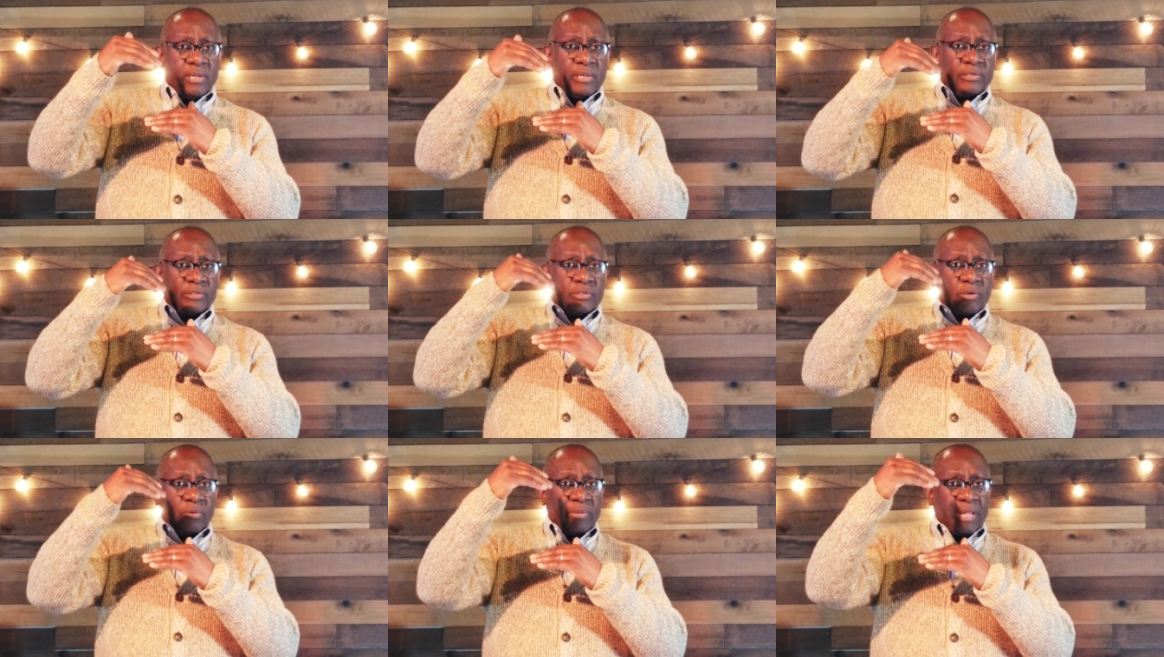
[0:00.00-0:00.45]

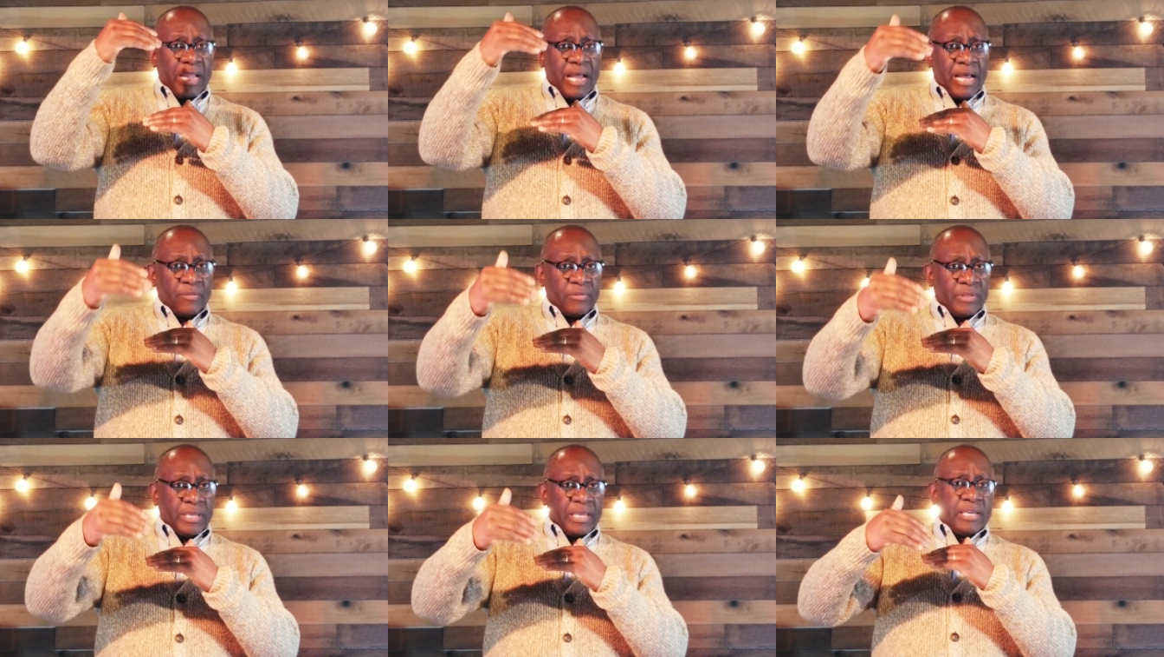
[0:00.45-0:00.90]
So
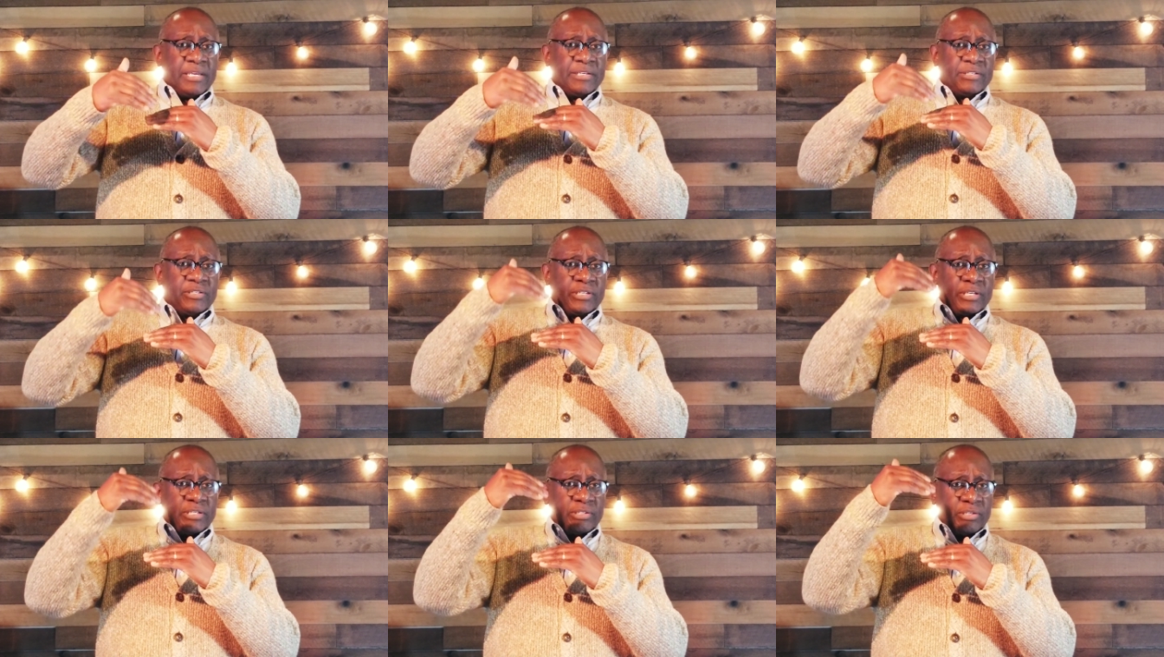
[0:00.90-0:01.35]
now they
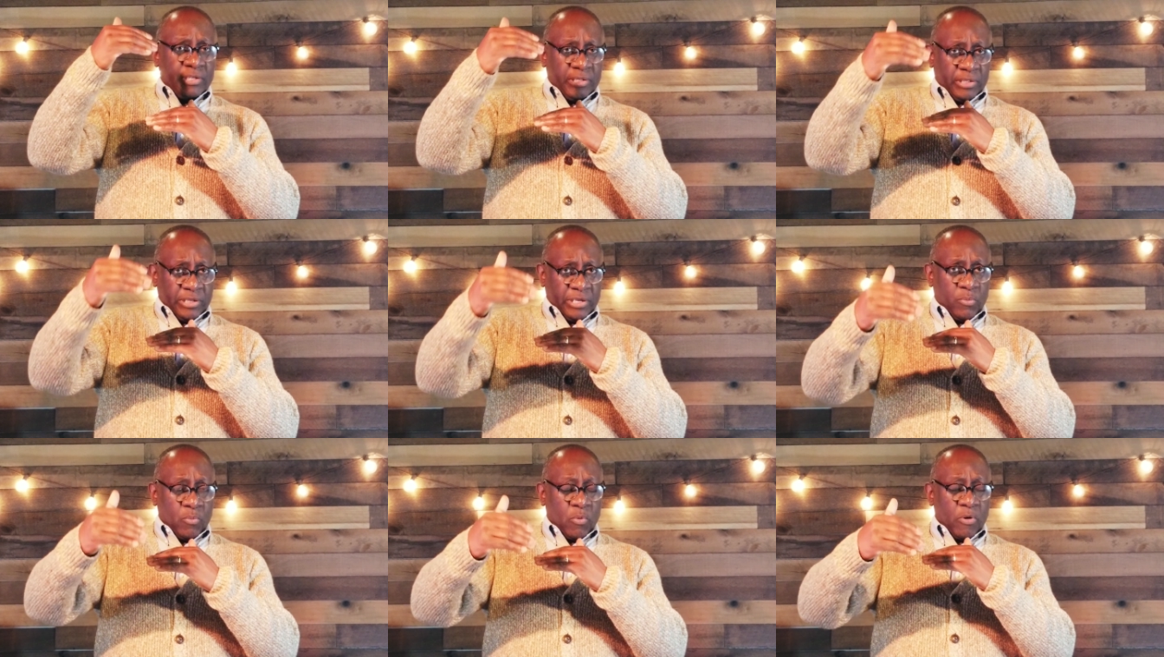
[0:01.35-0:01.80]

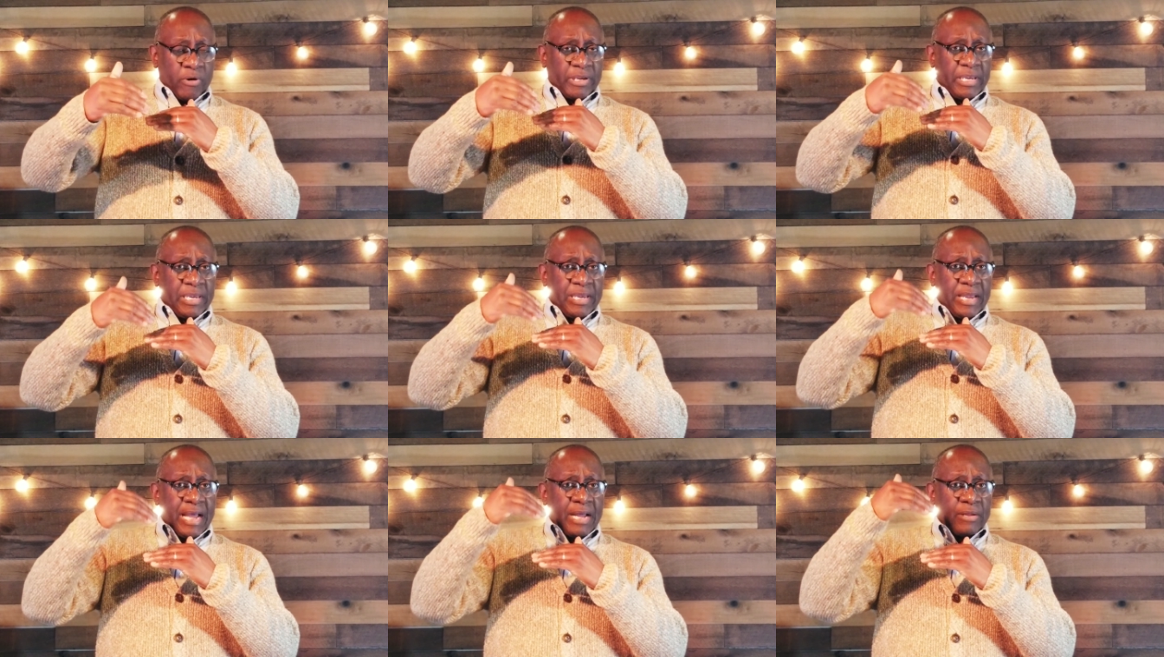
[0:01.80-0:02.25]
consistently
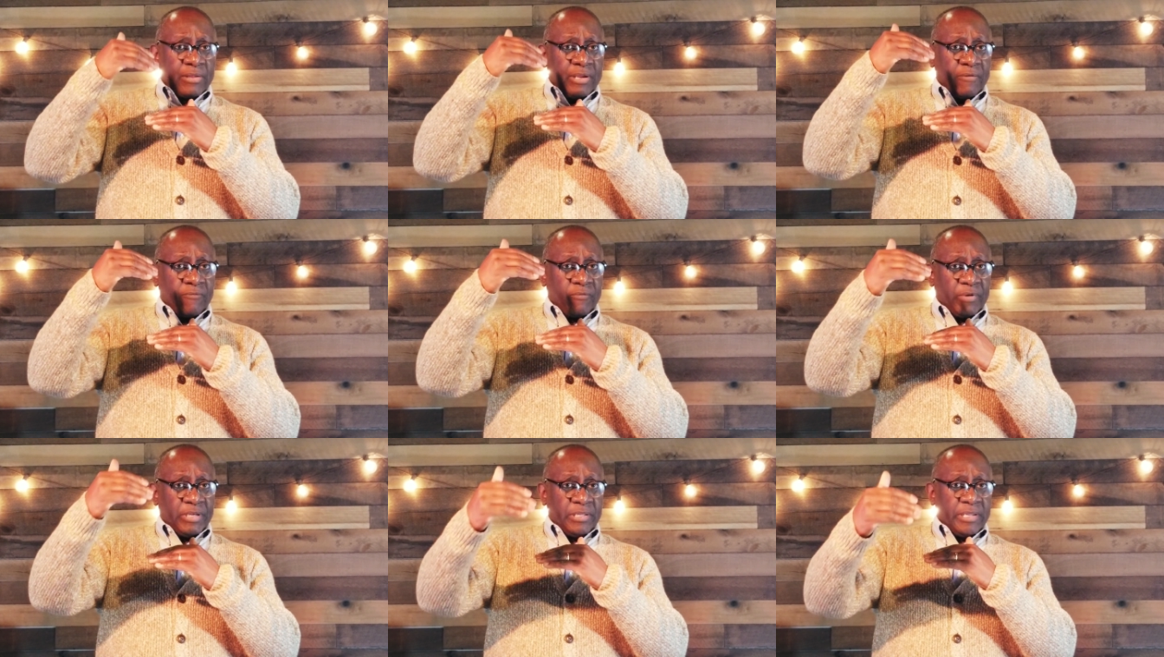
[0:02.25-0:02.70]
working out
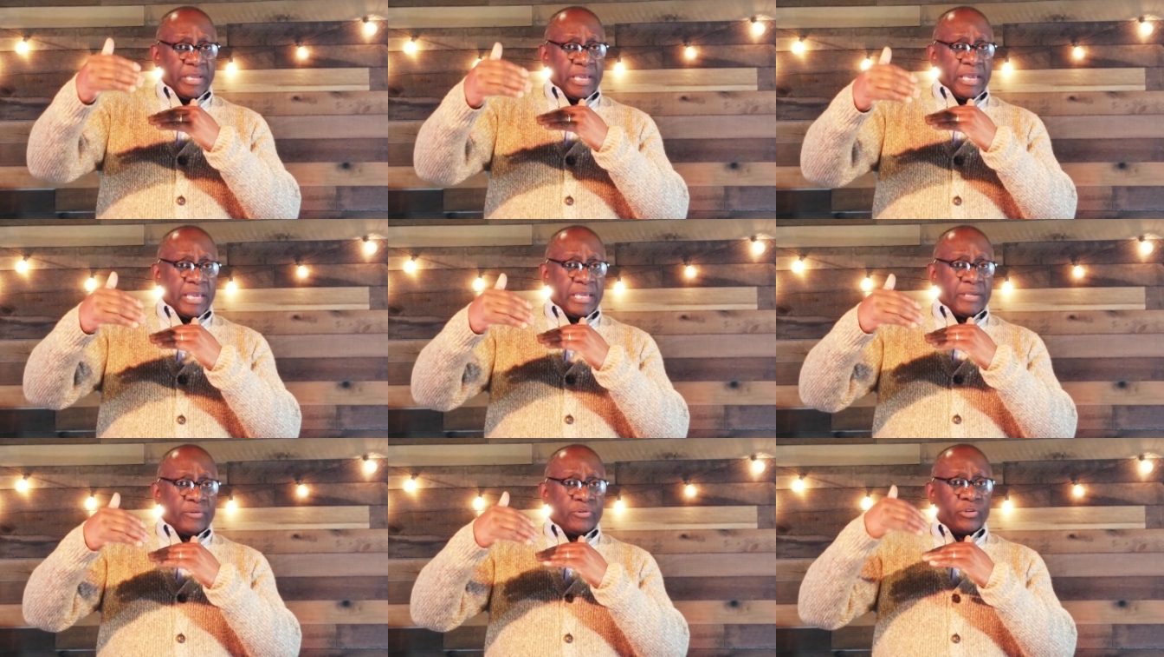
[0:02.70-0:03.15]
every
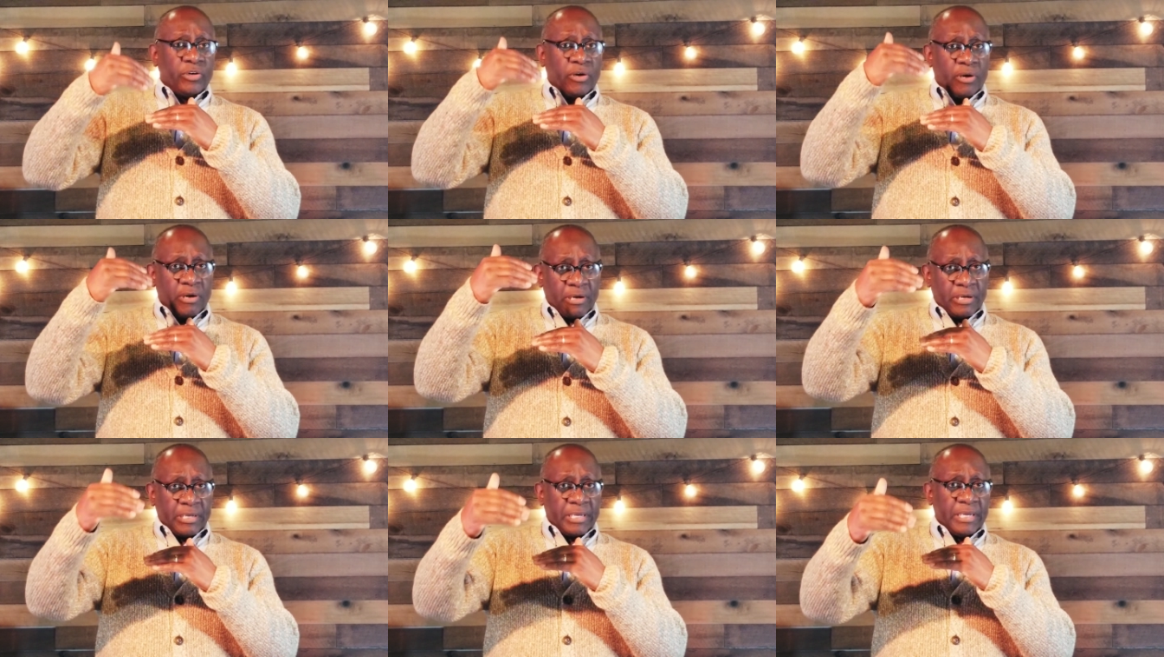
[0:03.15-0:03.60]
day,
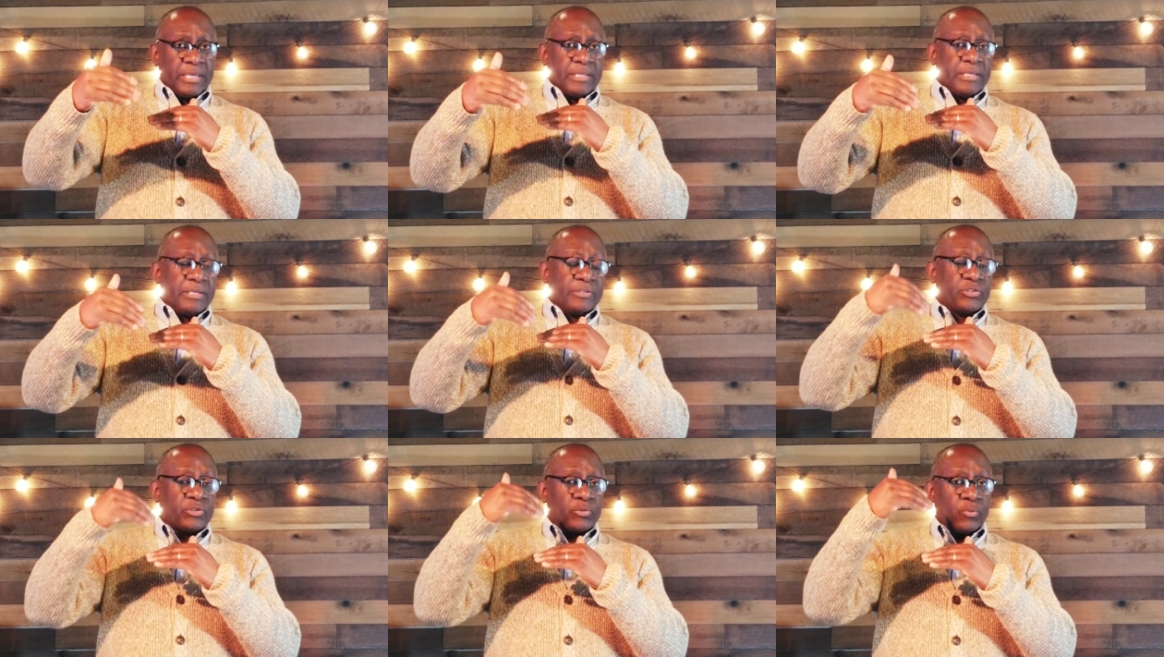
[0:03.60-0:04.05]
jogging
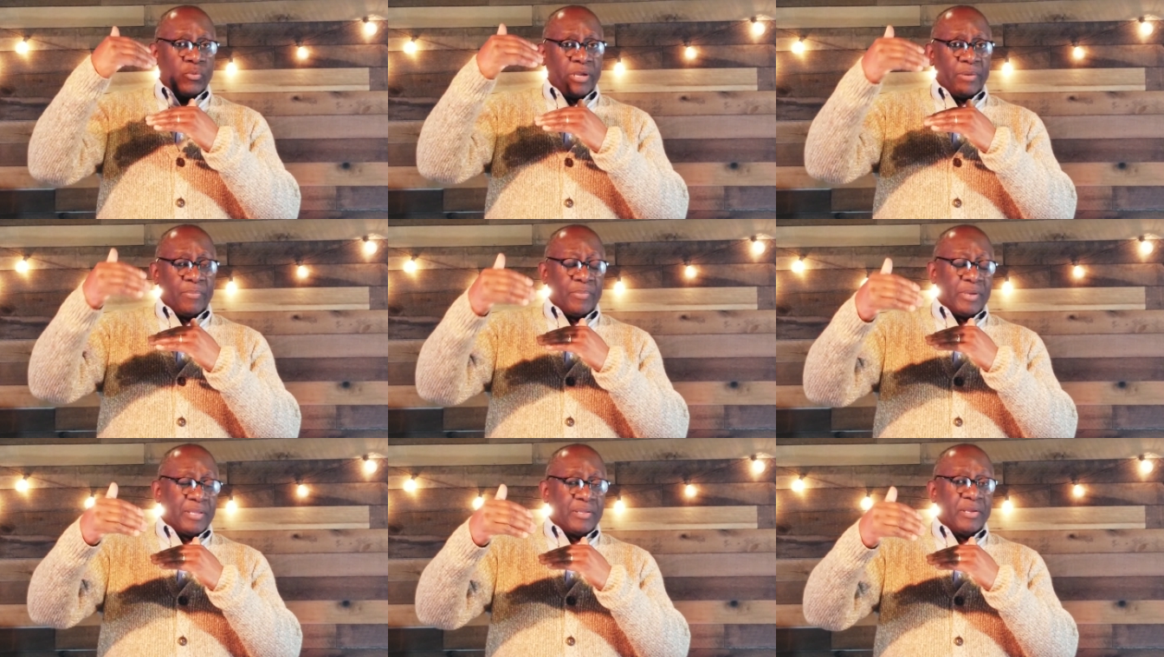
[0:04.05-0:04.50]
and
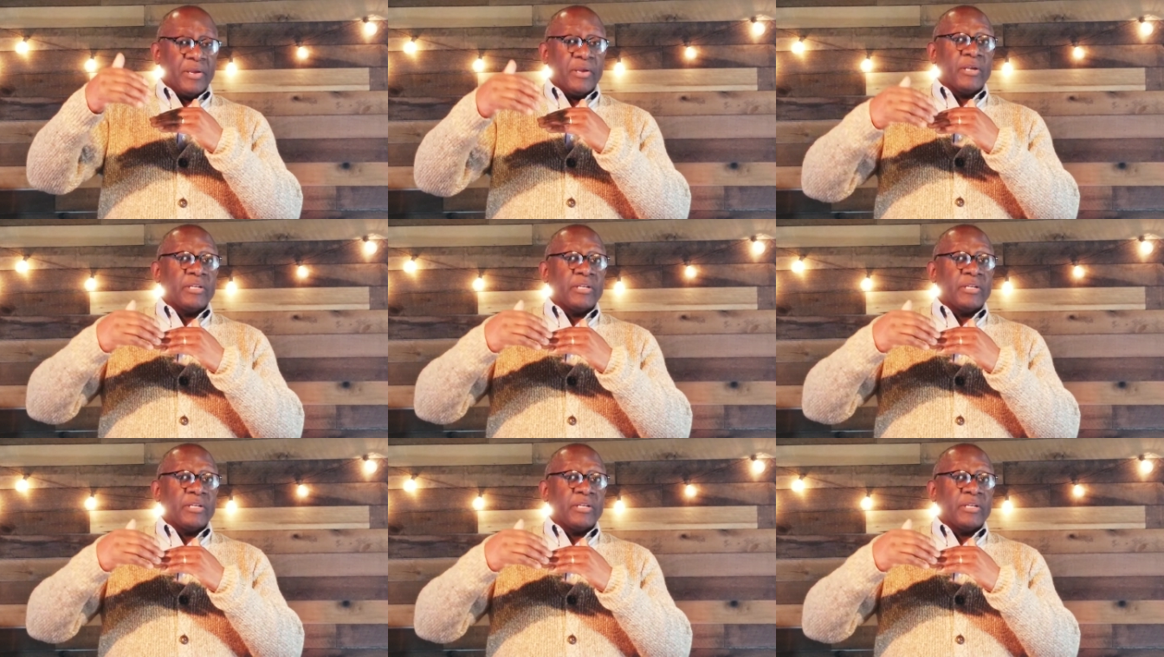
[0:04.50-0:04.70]
swimming.